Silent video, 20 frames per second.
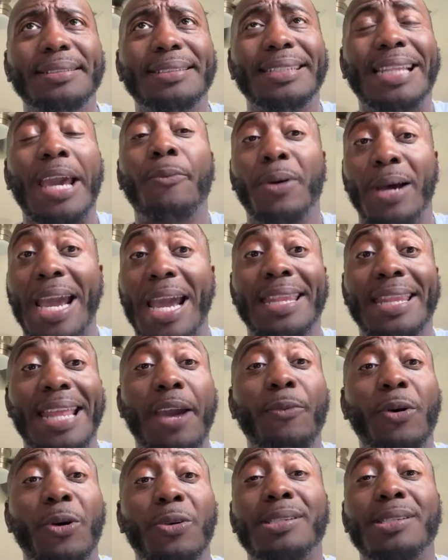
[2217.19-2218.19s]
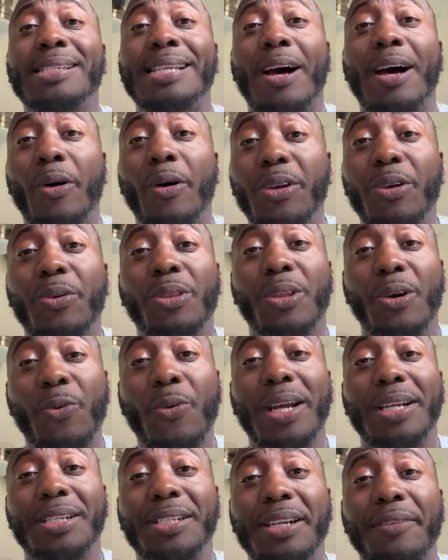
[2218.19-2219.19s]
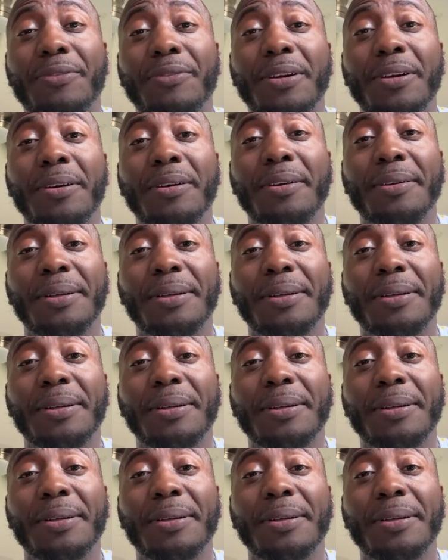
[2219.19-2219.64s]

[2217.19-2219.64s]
they will sell you the quick shifter,